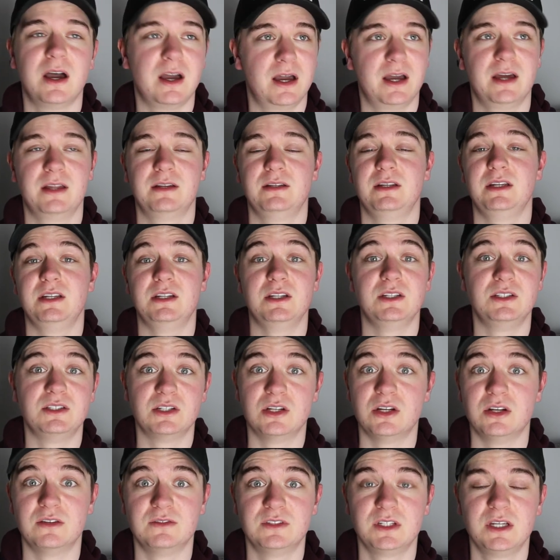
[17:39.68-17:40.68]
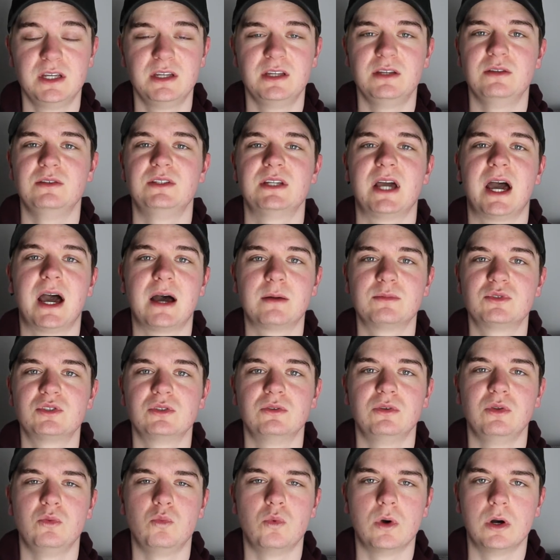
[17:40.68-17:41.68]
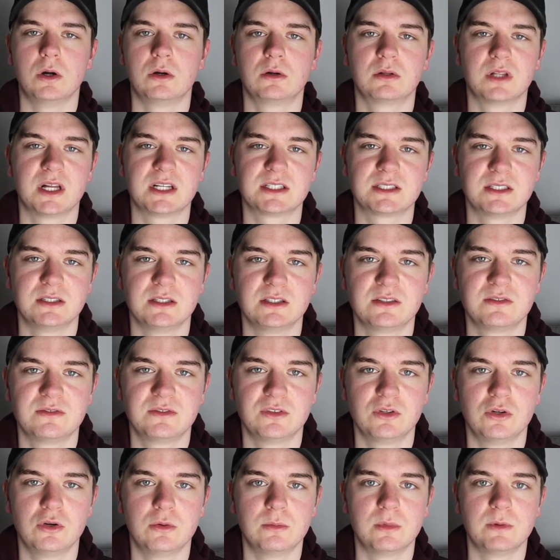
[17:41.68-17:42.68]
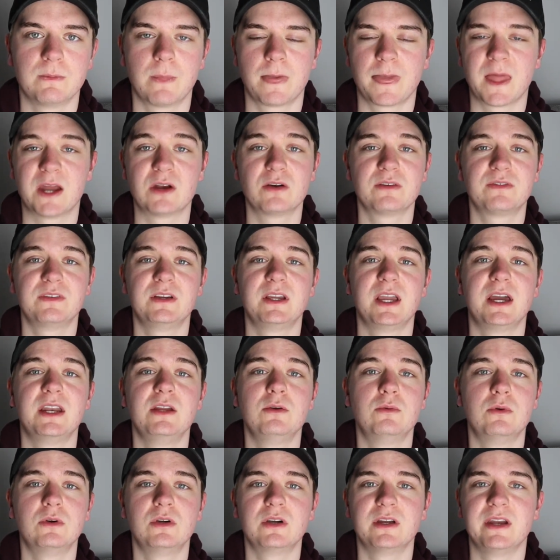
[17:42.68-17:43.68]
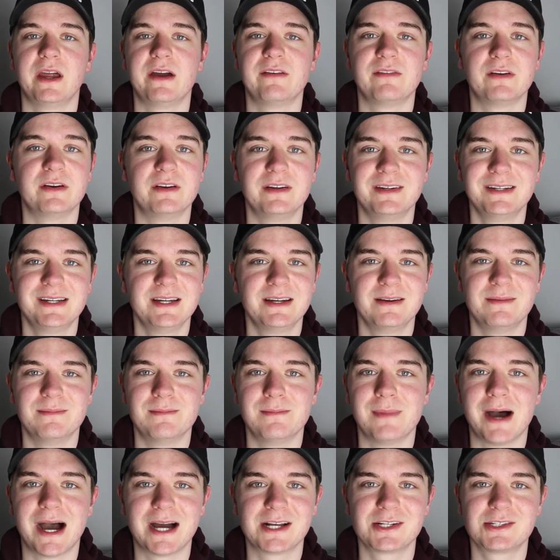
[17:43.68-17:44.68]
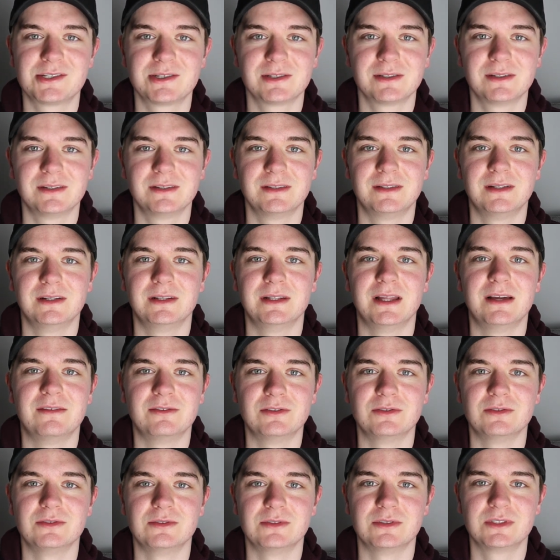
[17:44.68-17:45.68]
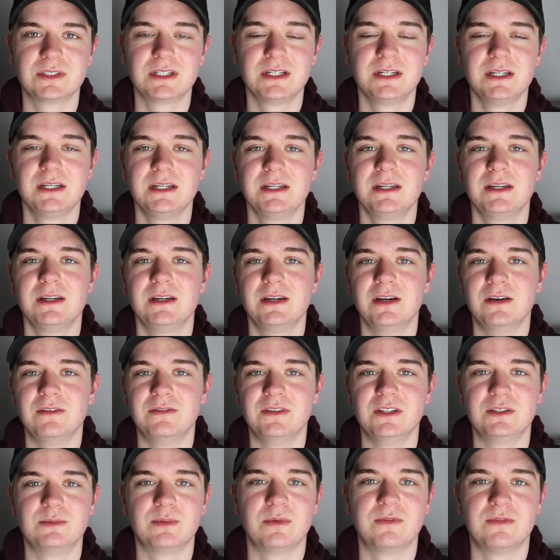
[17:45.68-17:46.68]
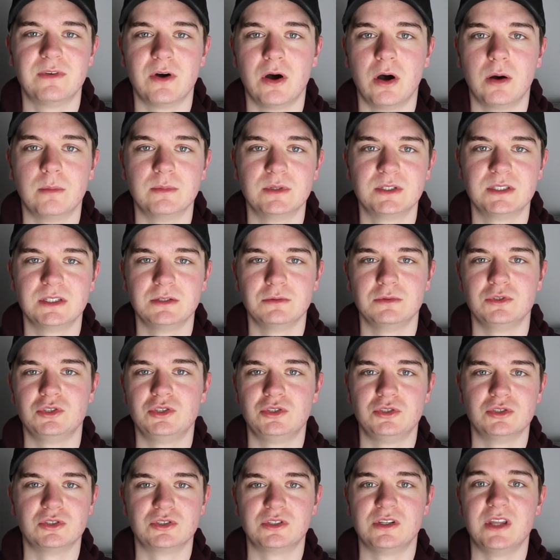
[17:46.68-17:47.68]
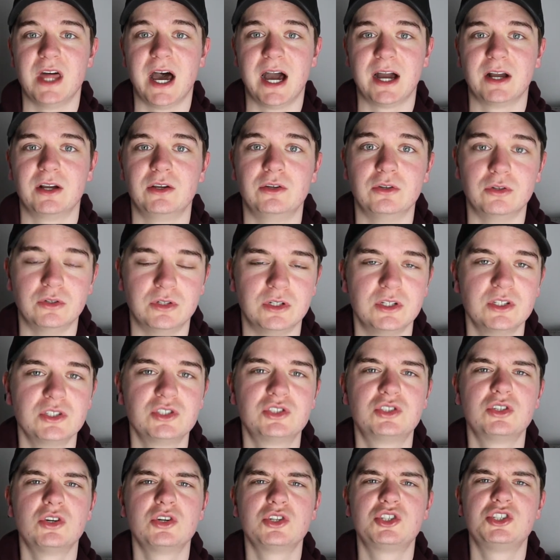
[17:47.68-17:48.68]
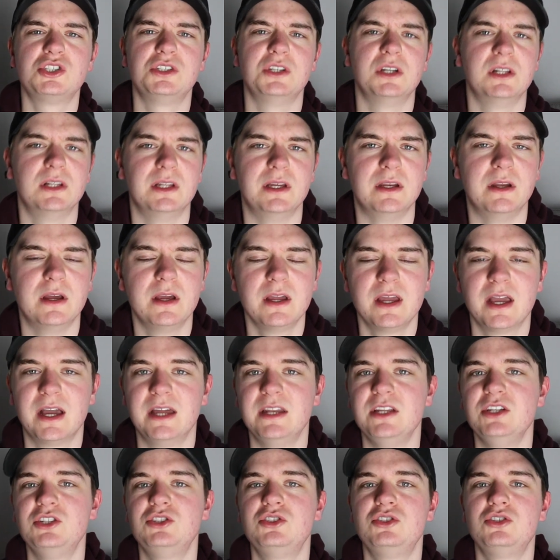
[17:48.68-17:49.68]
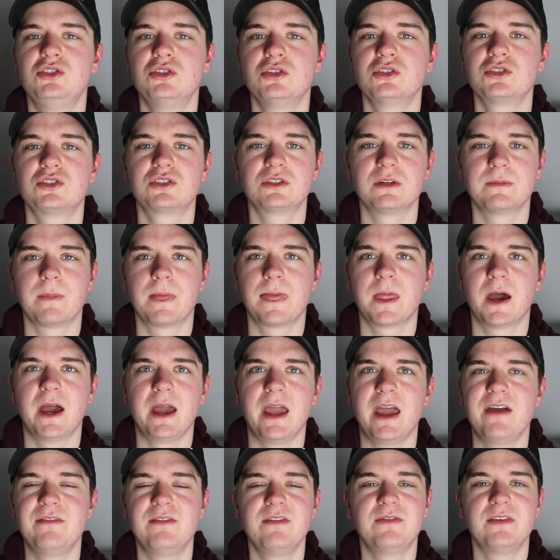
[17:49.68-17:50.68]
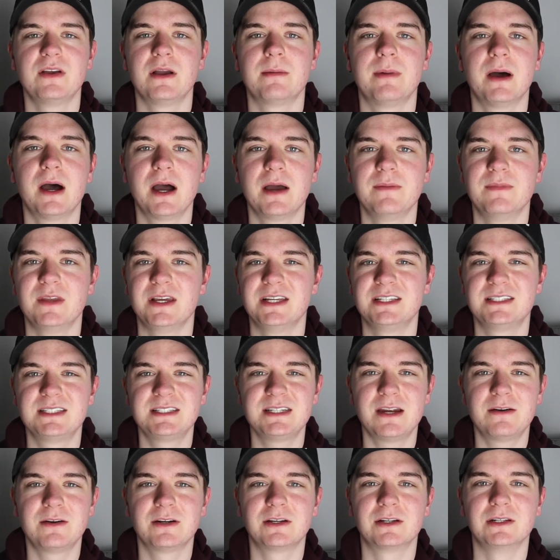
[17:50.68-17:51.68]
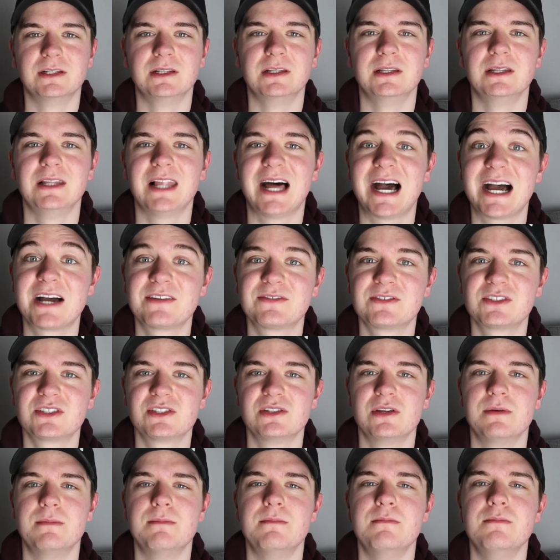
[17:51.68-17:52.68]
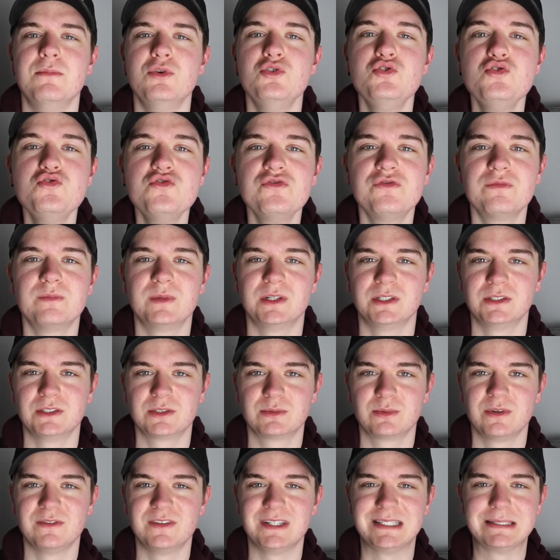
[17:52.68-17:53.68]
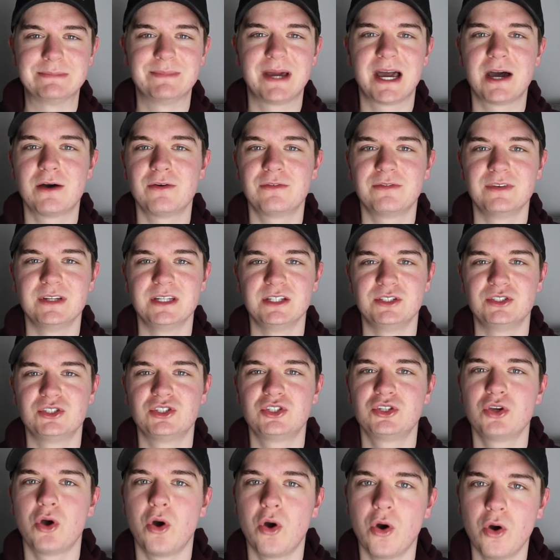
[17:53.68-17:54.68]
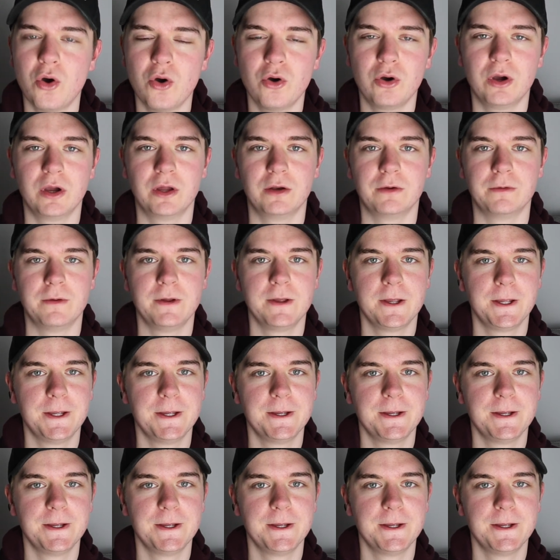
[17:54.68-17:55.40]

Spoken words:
and he deserves it. He's absolutely world class in this film, and I don't think anyone could ever match the levels of this performance. It was just that good. So chilling. And he's just, like, everything about him, the hysterical laughs, the movements with his mouth and his tongue and